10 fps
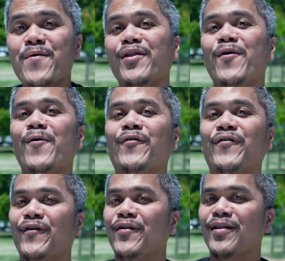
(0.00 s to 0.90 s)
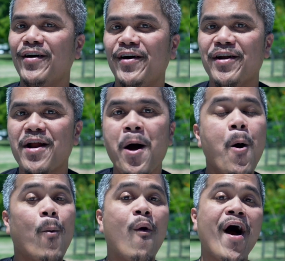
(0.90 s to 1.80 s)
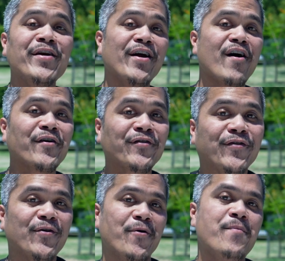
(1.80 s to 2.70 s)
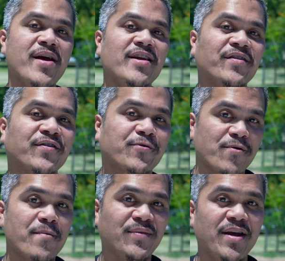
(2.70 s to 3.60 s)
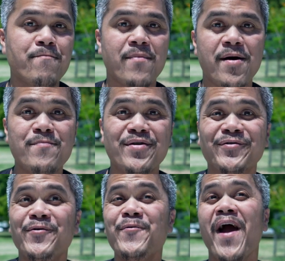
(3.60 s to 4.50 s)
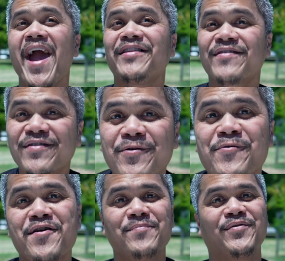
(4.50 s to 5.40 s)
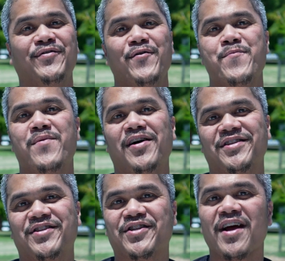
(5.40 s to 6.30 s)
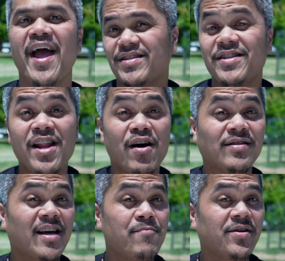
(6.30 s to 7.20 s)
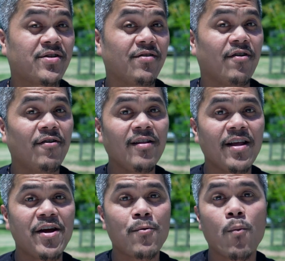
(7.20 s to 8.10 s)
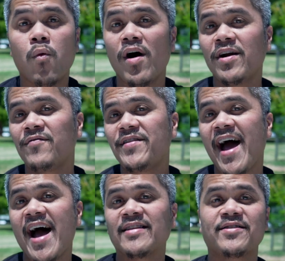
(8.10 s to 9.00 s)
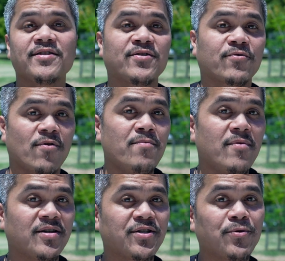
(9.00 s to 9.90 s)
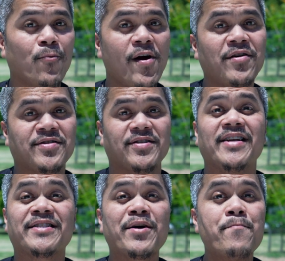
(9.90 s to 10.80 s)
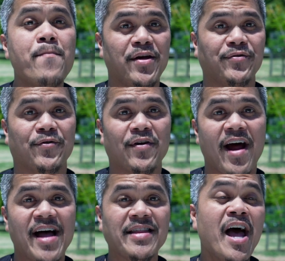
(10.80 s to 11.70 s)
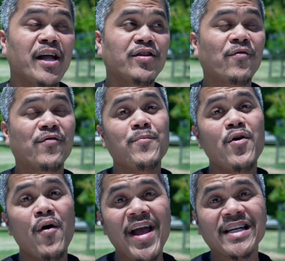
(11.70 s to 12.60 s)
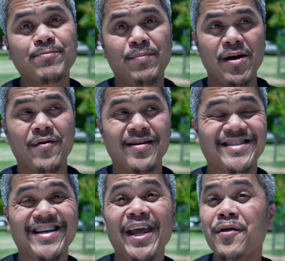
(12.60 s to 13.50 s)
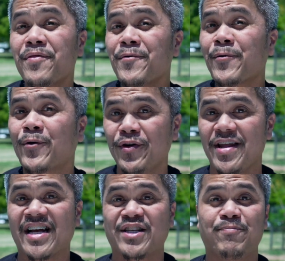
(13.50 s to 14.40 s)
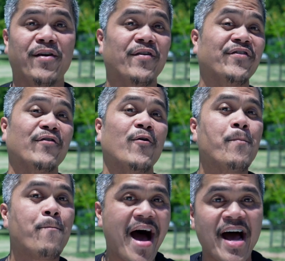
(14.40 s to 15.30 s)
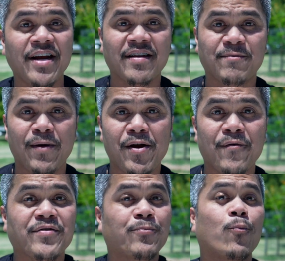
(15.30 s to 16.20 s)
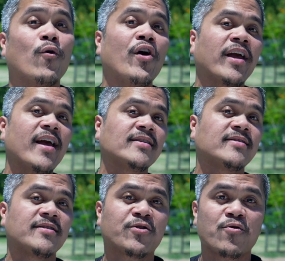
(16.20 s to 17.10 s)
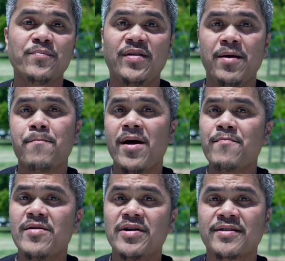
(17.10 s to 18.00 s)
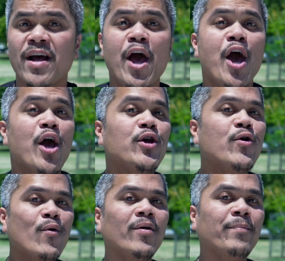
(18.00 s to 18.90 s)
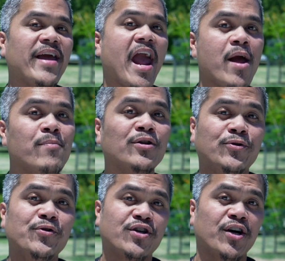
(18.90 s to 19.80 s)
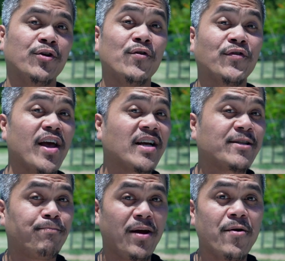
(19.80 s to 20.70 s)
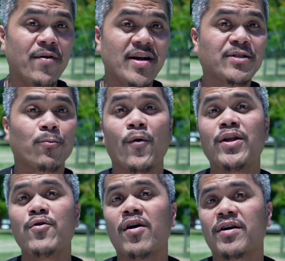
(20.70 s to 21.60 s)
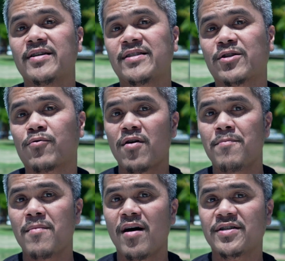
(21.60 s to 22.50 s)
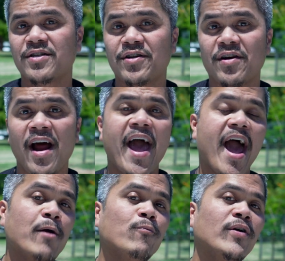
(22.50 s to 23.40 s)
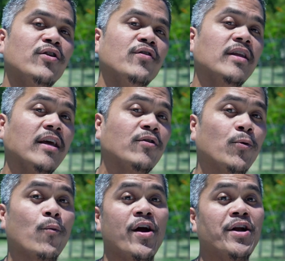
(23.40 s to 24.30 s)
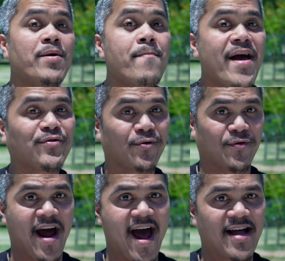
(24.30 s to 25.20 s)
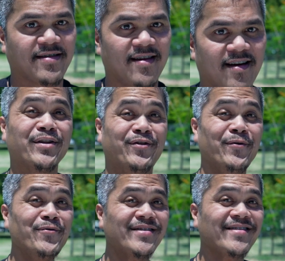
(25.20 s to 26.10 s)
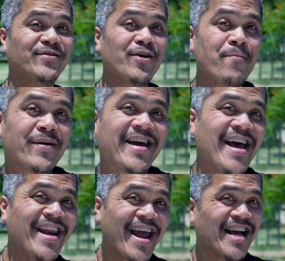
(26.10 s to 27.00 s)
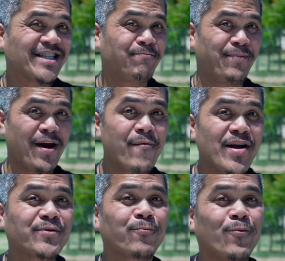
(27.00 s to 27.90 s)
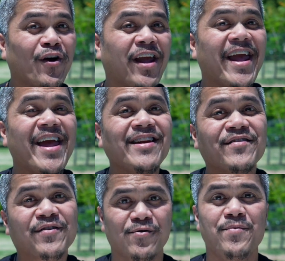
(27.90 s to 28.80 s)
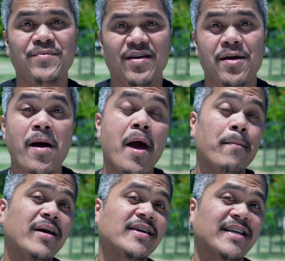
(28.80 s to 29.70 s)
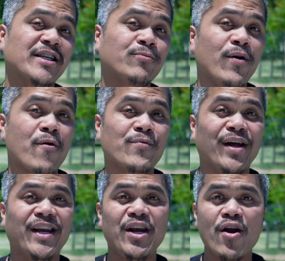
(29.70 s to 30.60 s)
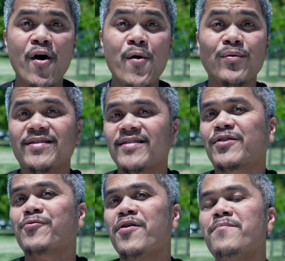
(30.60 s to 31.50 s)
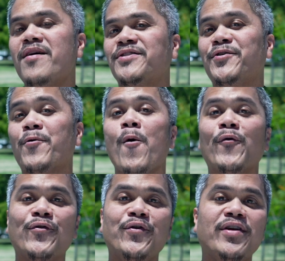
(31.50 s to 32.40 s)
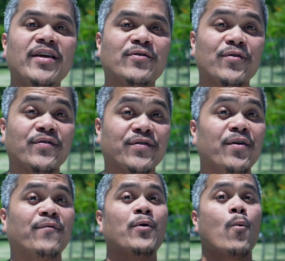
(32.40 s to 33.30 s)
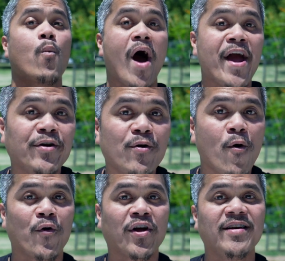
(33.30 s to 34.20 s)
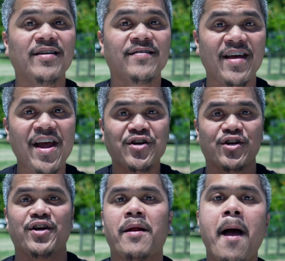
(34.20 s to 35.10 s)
will also learn why there are so many Scrum team members who hate Scrum so much. Now, as I mentioned earlier, one of the hats the Scrum Master wears is the mentor hat. Now, from your experience, either good experience or bad experience working as a Scrum team members, you will be able to share those experience when you are a Scrum Master and when you need to wear the mentor hat. But don't just stop getting experience working in a Scrum team, because as we already know, the Scrum Master also needs to serve the wider organization.